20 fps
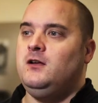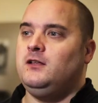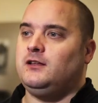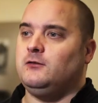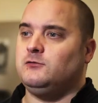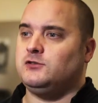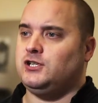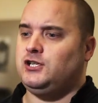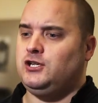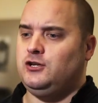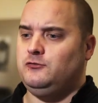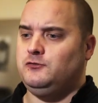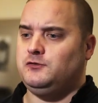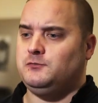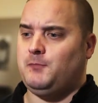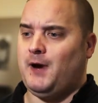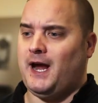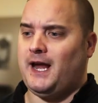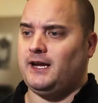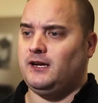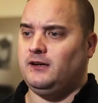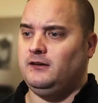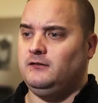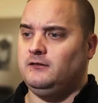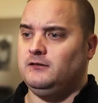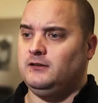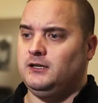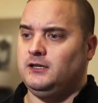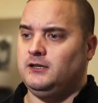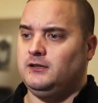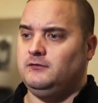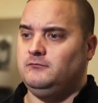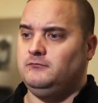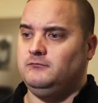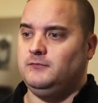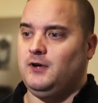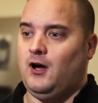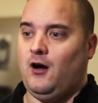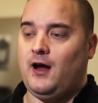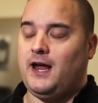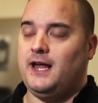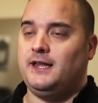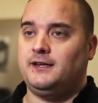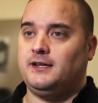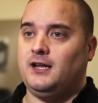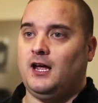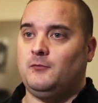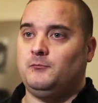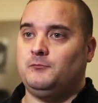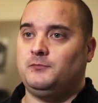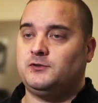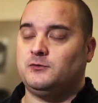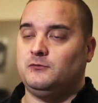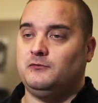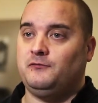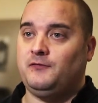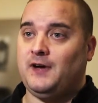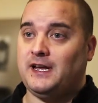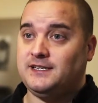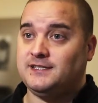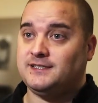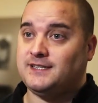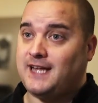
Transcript: There was a huge bang and I ended up sort of face